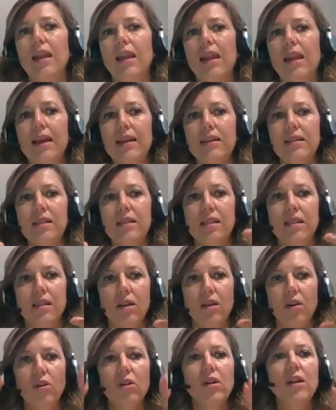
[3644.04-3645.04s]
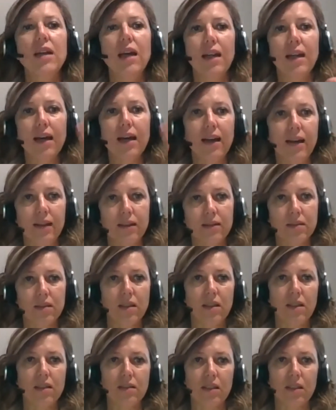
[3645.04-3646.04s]
Let's organize
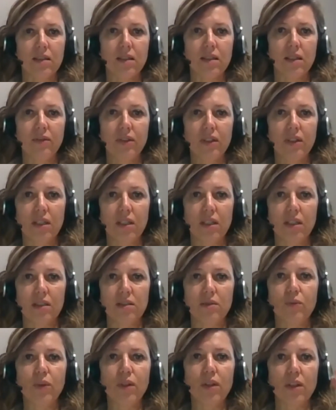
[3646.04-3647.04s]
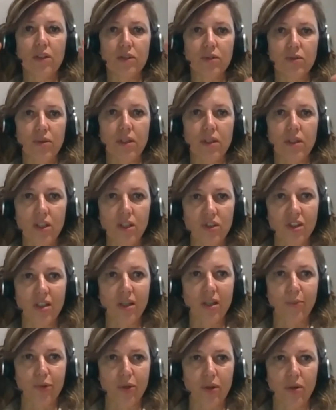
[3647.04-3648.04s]
these activities with a
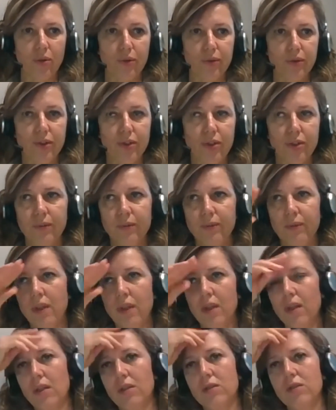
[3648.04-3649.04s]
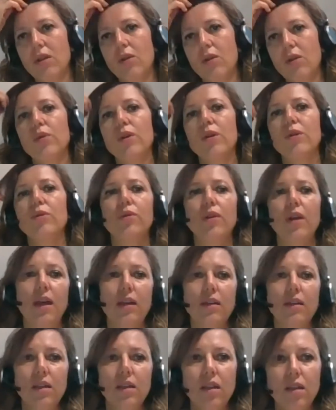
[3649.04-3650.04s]
strategic approach. So we
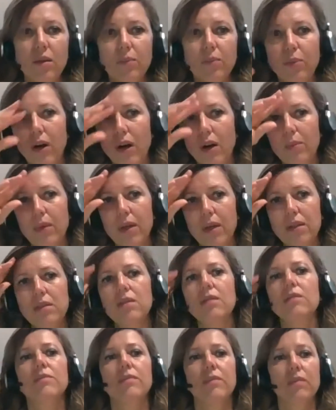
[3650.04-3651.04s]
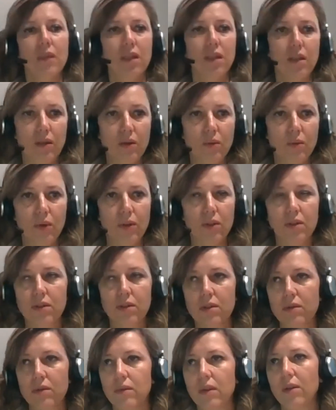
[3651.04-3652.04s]
created a department that
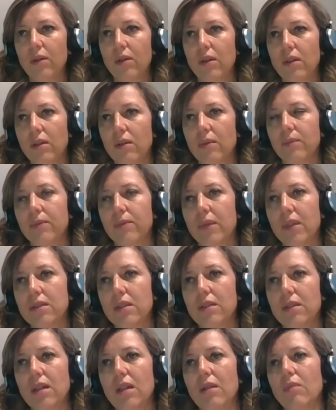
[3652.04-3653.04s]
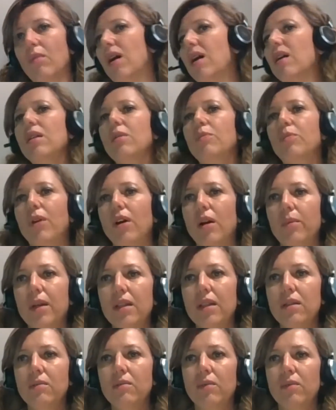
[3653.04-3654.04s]
was, as I said, my
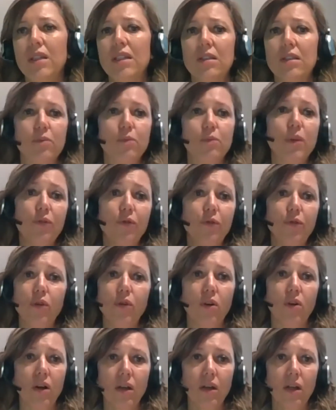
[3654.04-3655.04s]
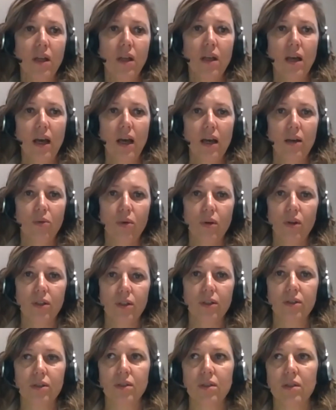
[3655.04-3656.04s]
department, because before I
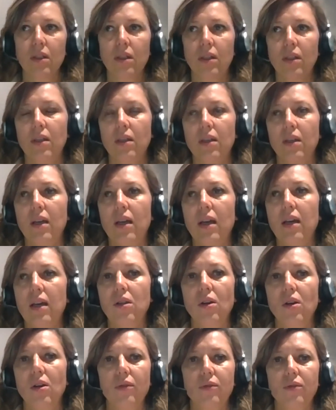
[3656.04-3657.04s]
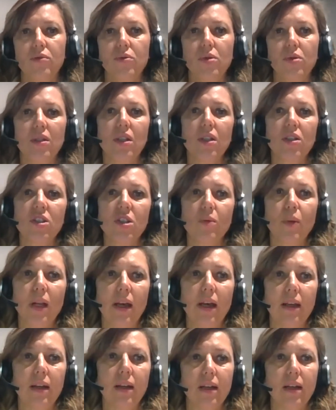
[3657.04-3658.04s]
was head of strategic
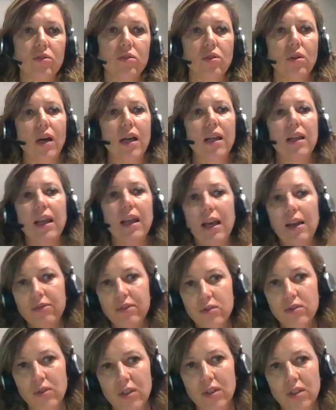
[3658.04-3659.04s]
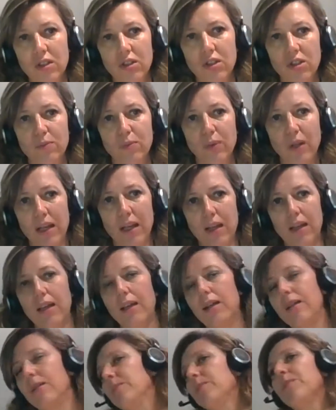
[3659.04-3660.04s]
planning. So I left strategic
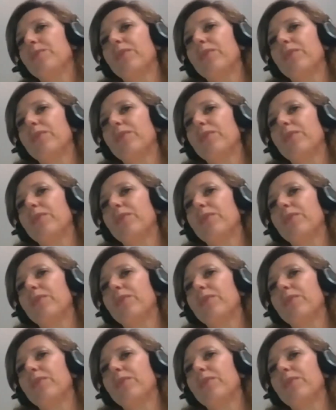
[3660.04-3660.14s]
planning.